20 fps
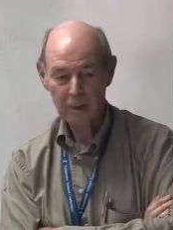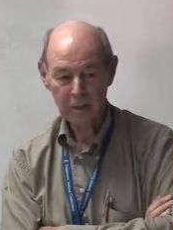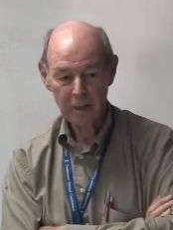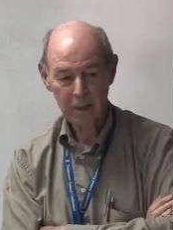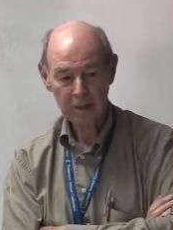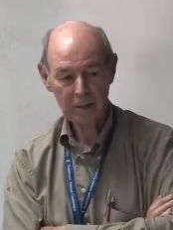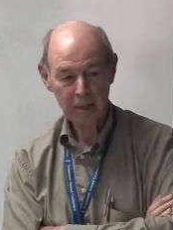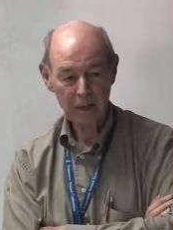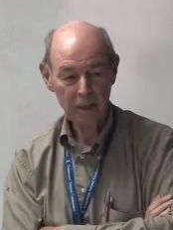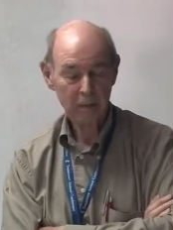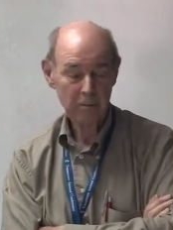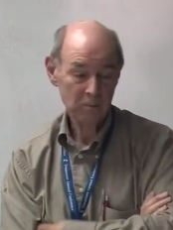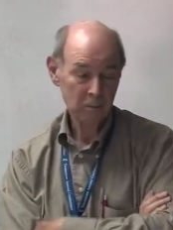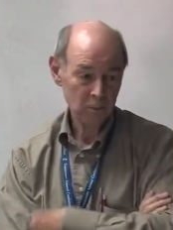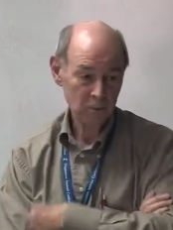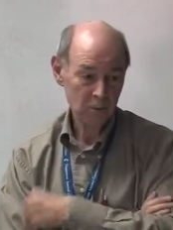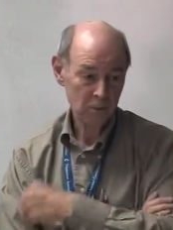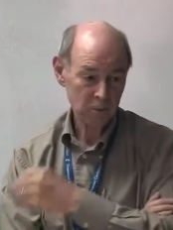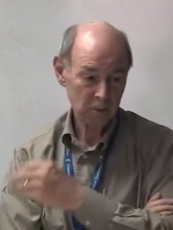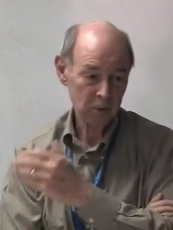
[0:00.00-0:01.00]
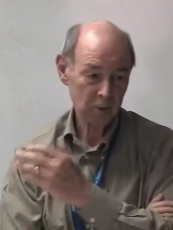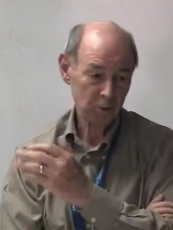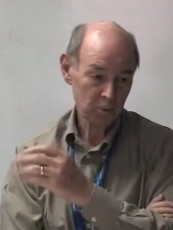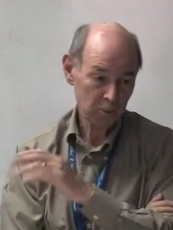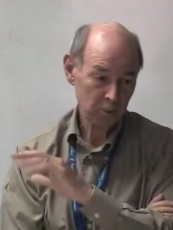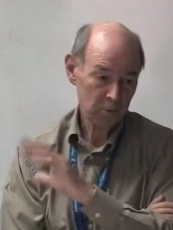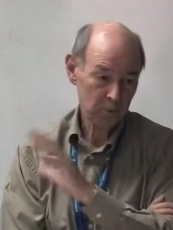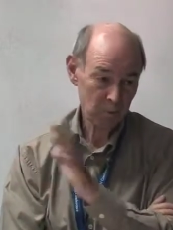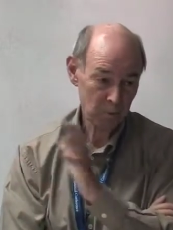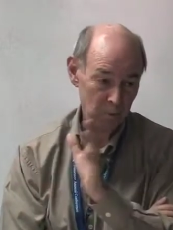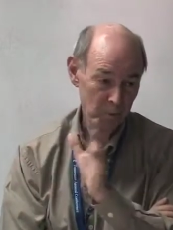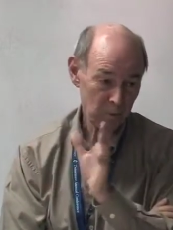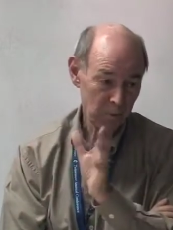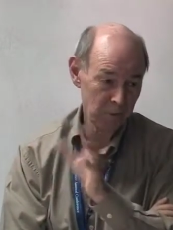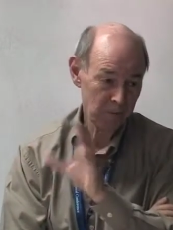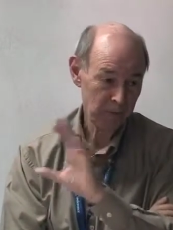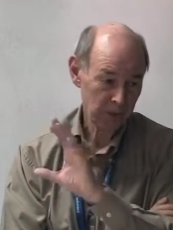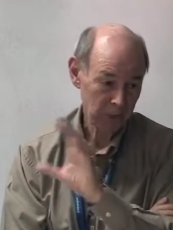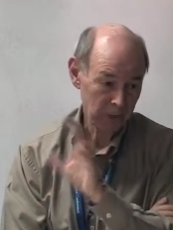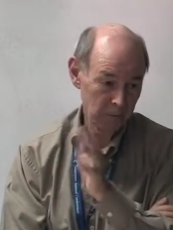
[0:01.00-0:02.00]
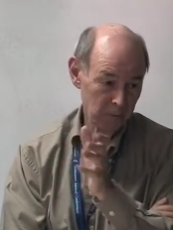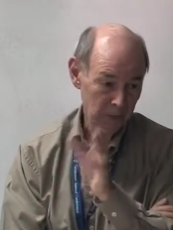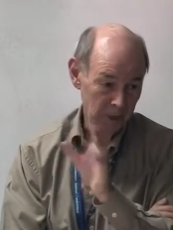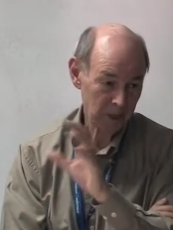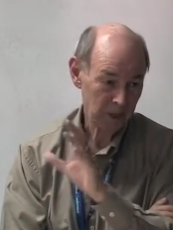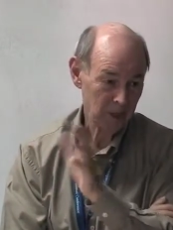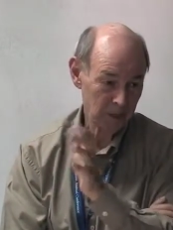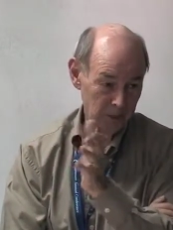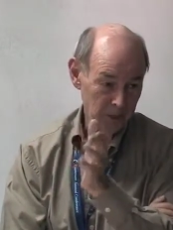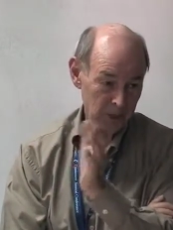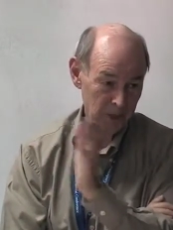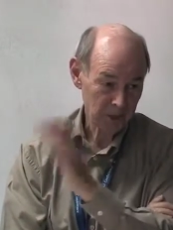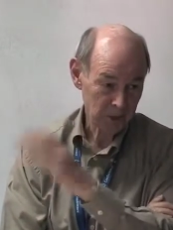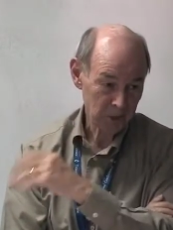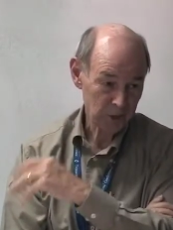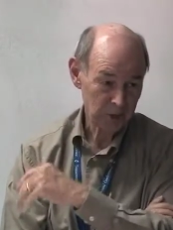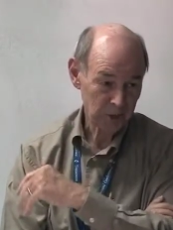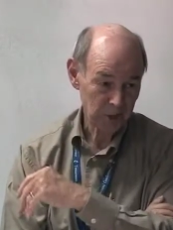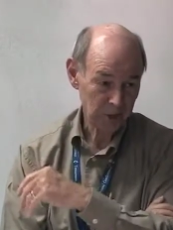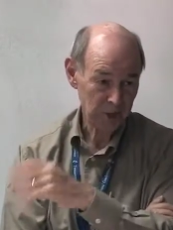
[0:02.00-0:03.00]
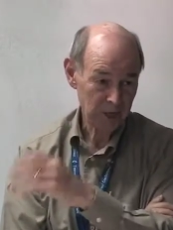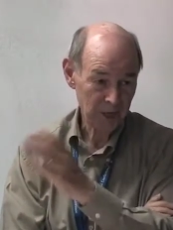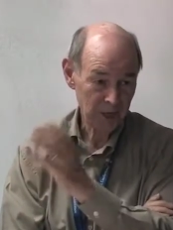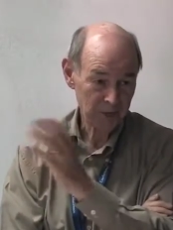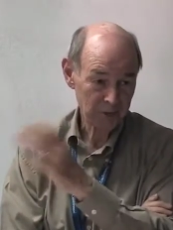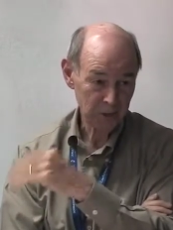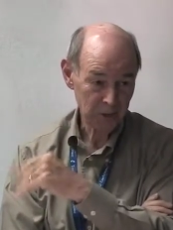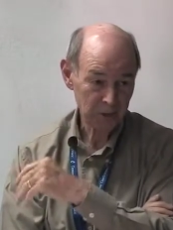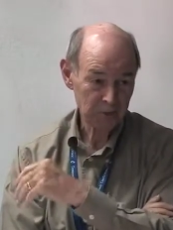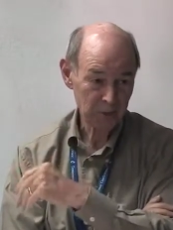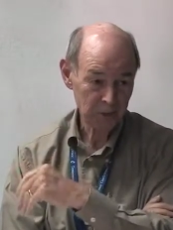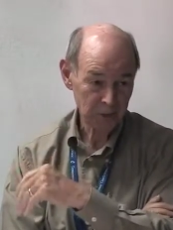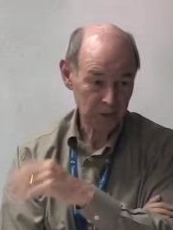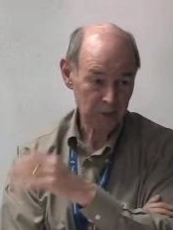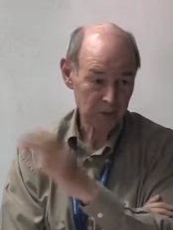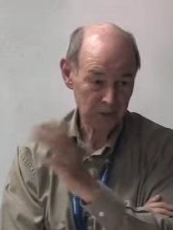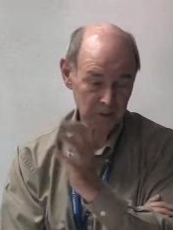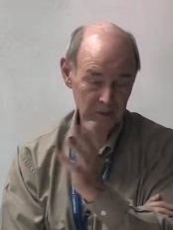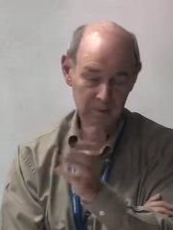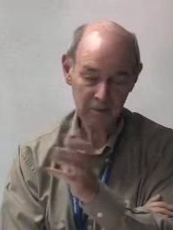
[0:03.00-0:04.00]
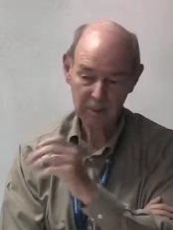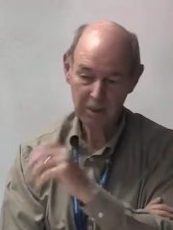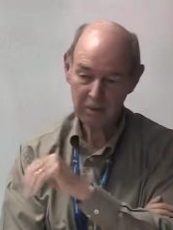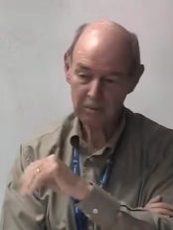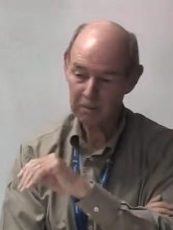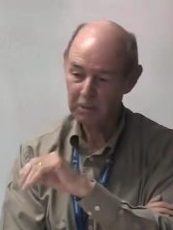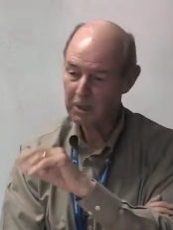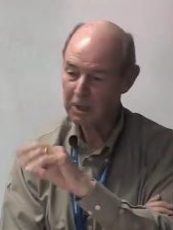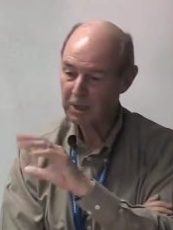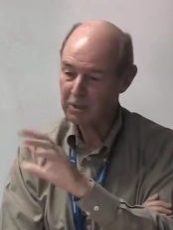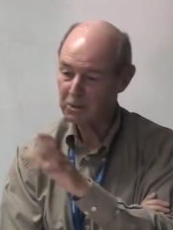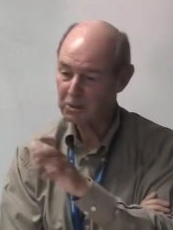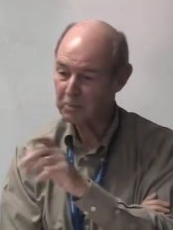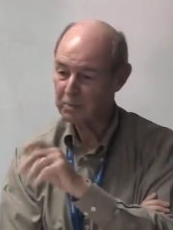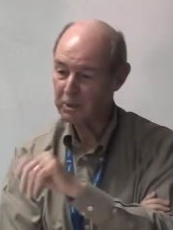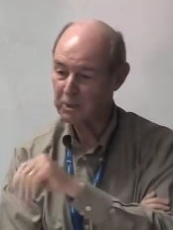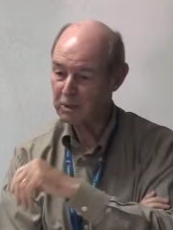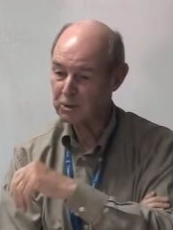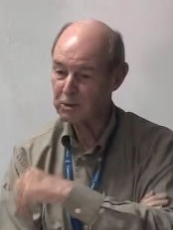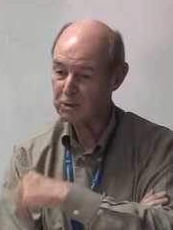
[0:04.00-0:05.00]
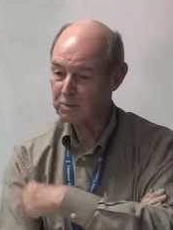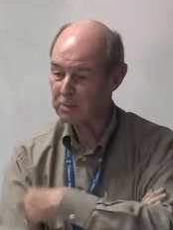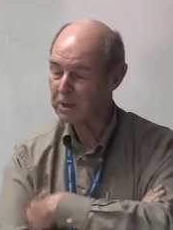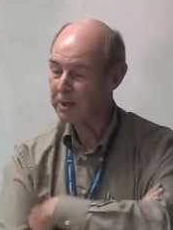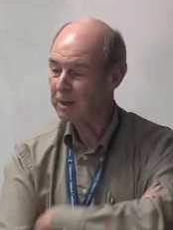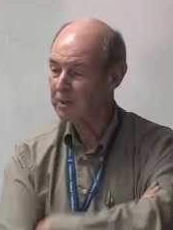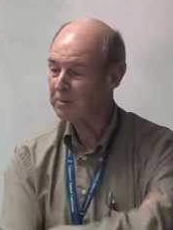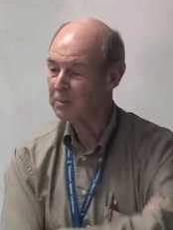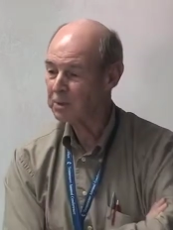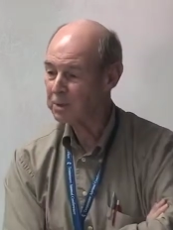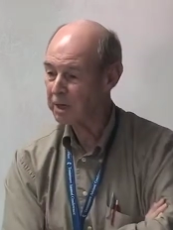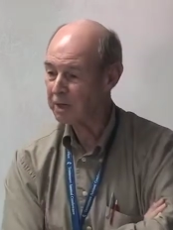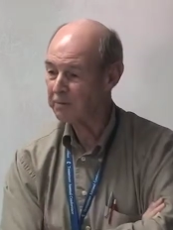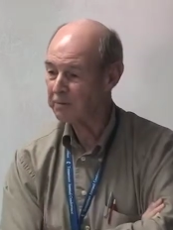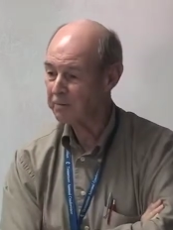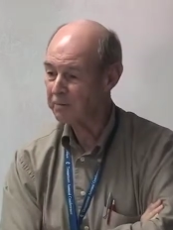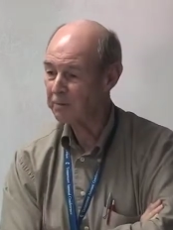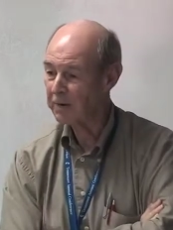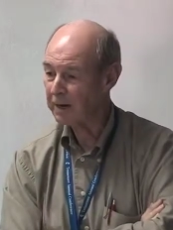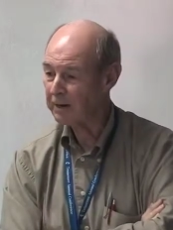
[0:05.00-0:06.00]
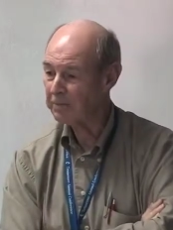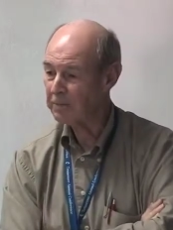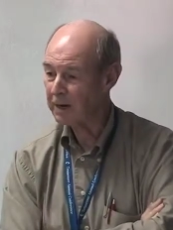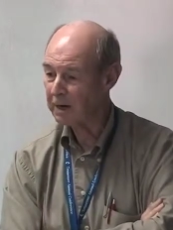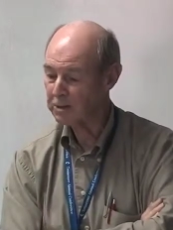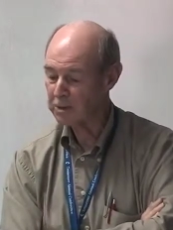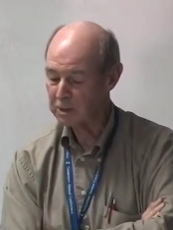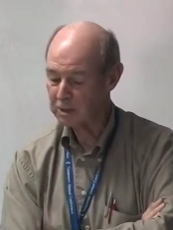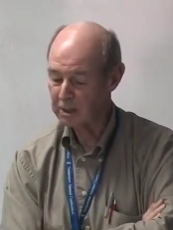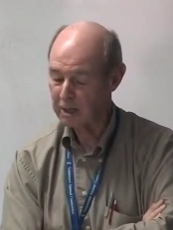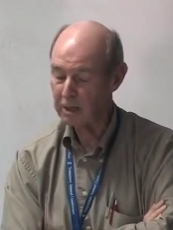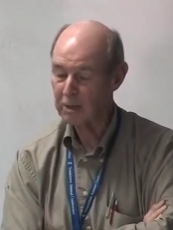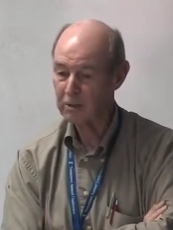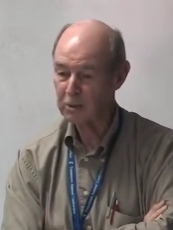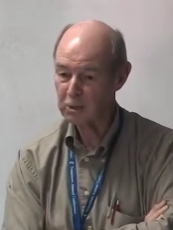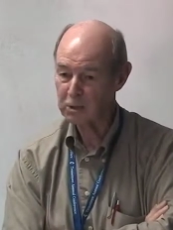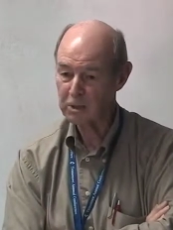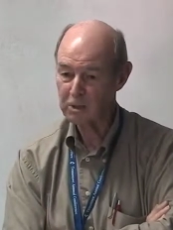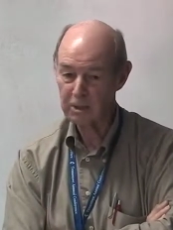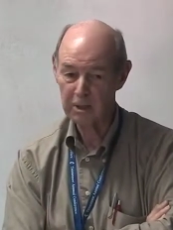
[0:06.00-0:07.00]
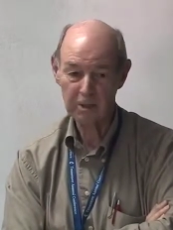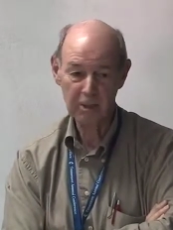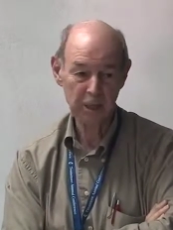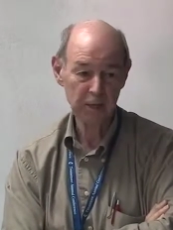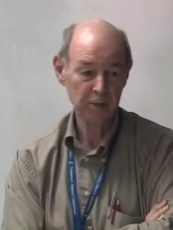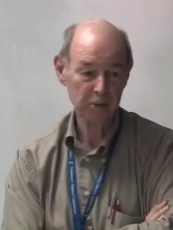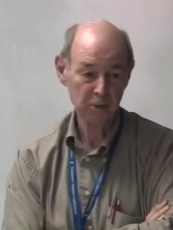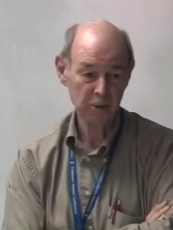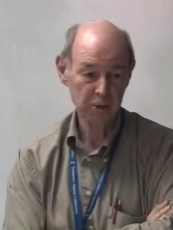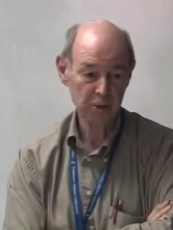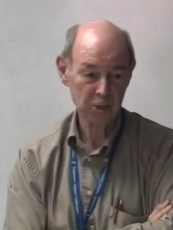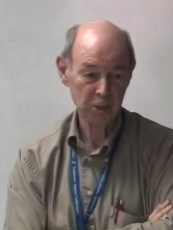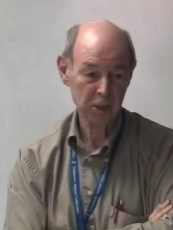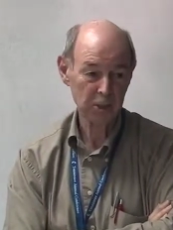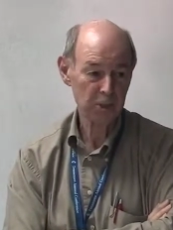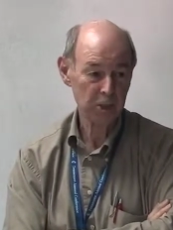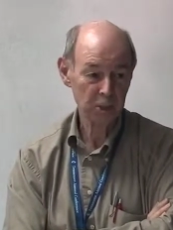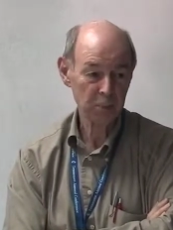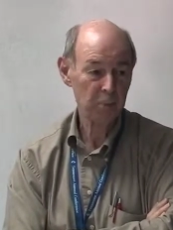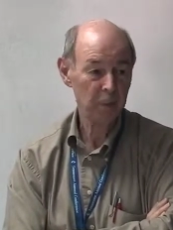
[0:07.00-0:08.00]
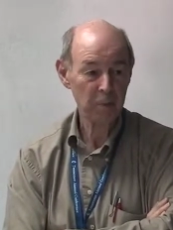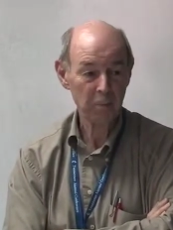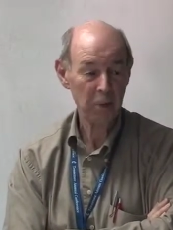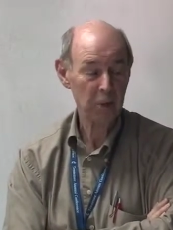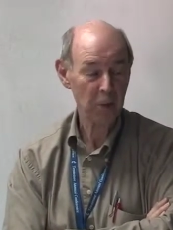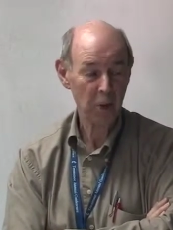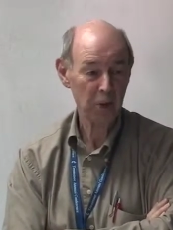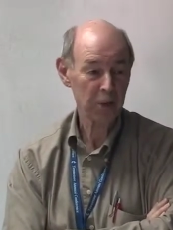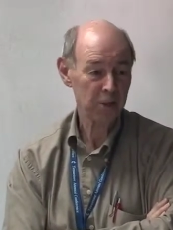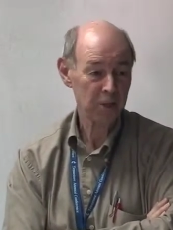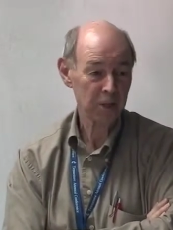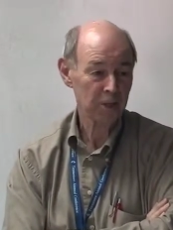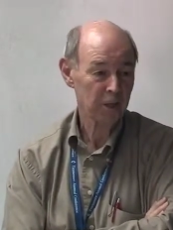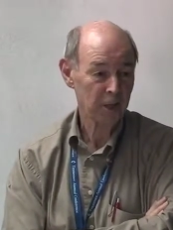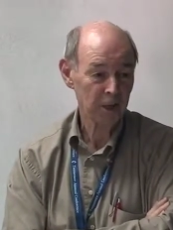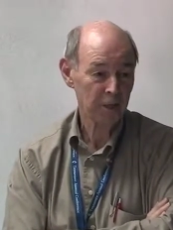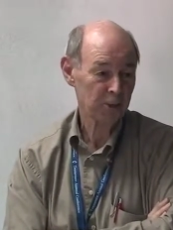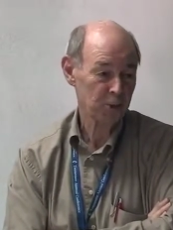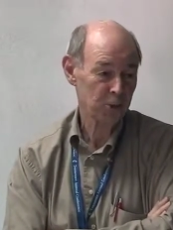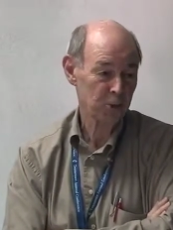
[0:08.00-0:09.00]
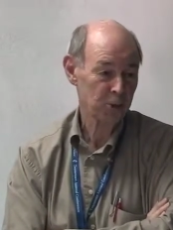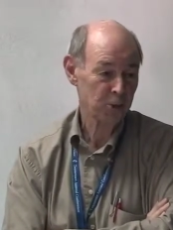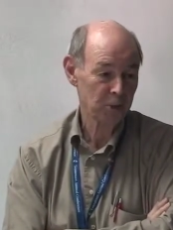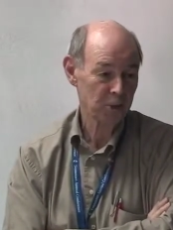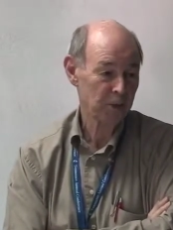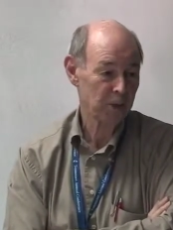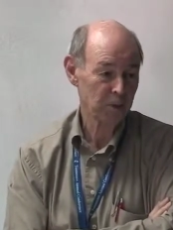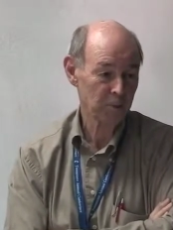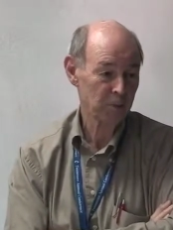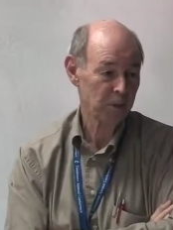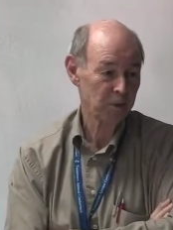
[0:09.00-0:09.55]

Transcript: And I, since we were moving into one house, I could sell the house I was in, and uh, we had some money. So we gave them a check for $5,000 and a letter that said, This may be all the inheritance you get.